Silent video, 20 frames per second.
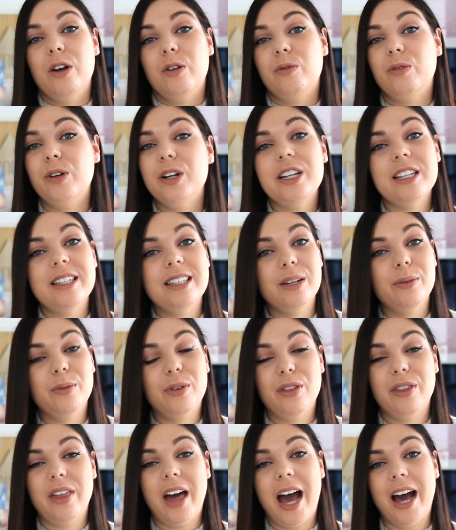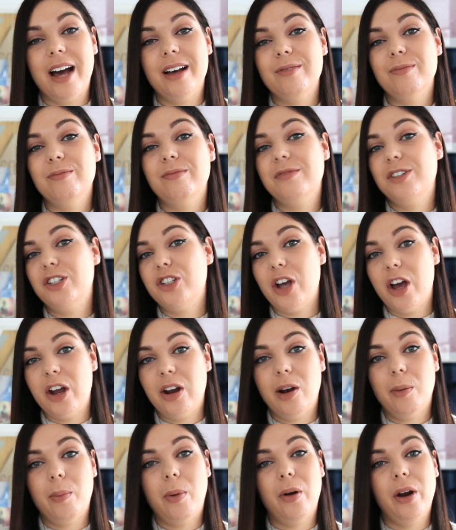really sit with that.
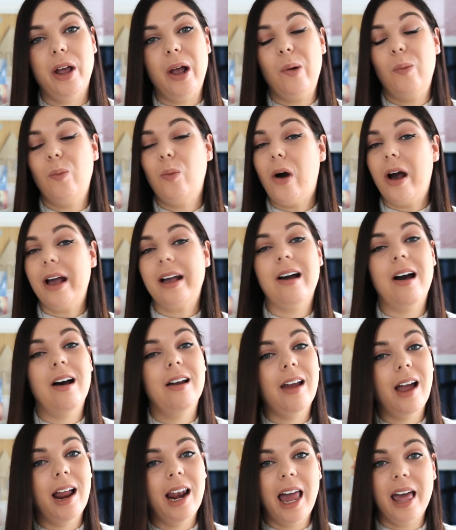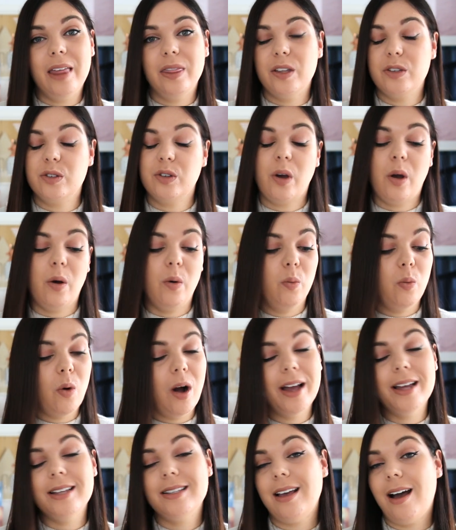Journal upon it. Why can't I let this go?
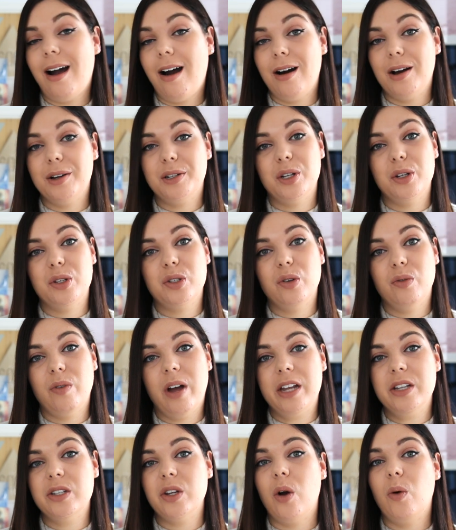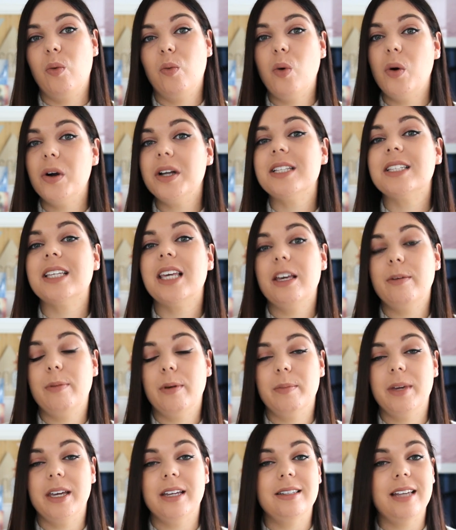Why is it hard to surrender? What is
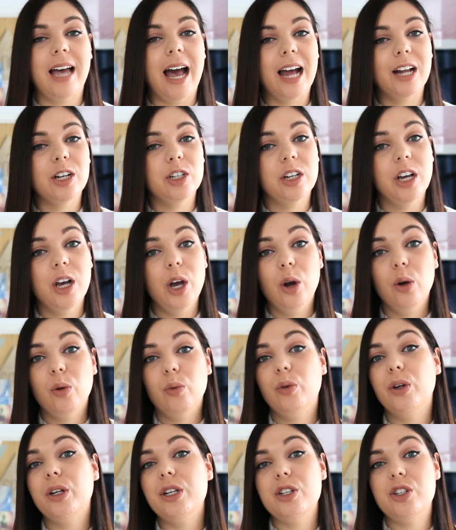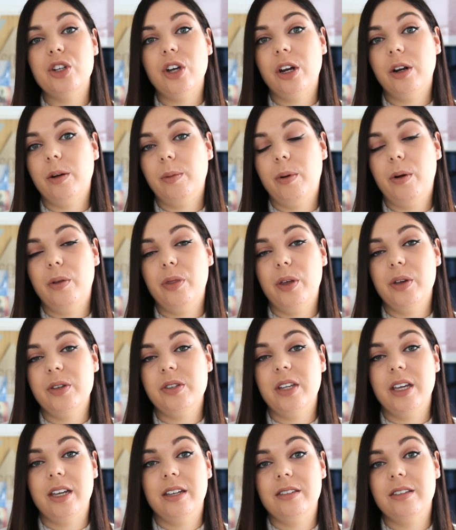keeping me attached? Really journal upon those
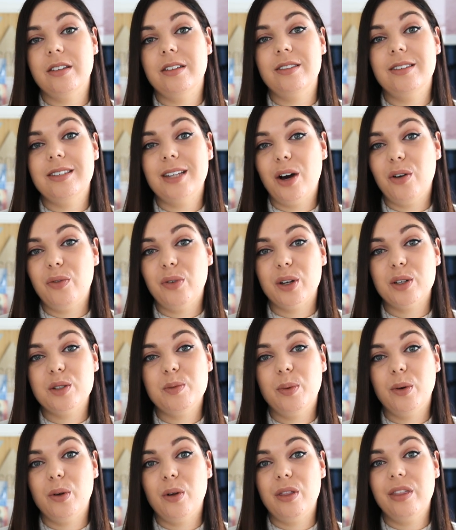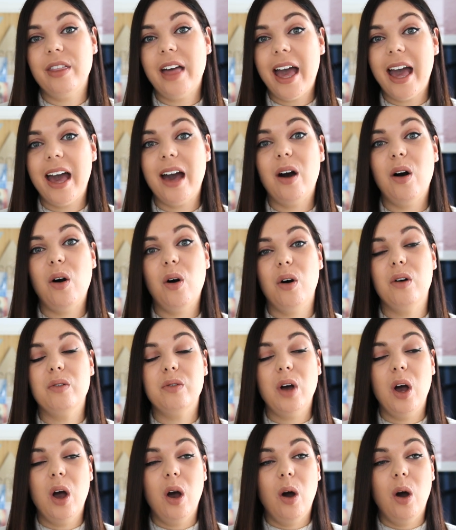things and self-explore there of